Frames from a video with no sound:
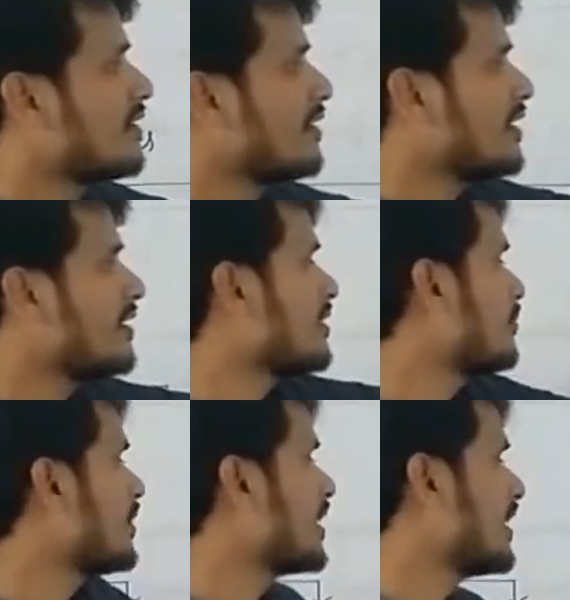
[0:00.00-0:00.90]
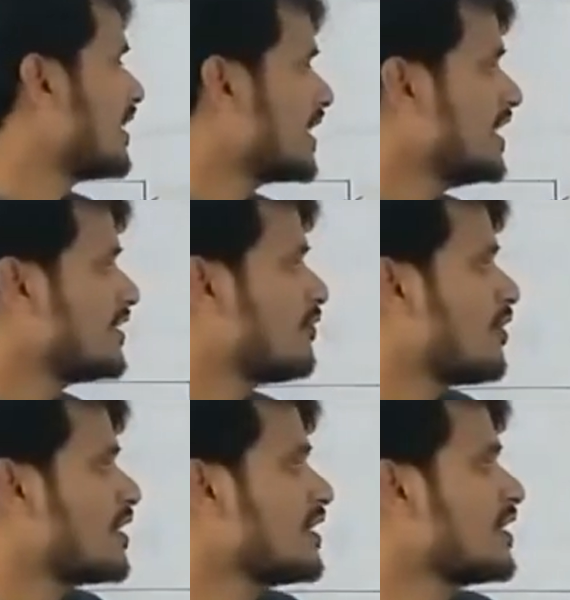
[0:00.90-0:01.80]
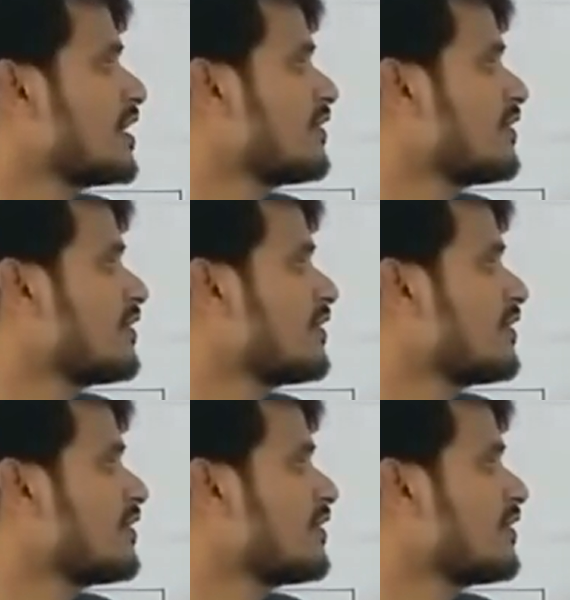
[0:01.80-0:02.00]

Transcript: created by a light falling on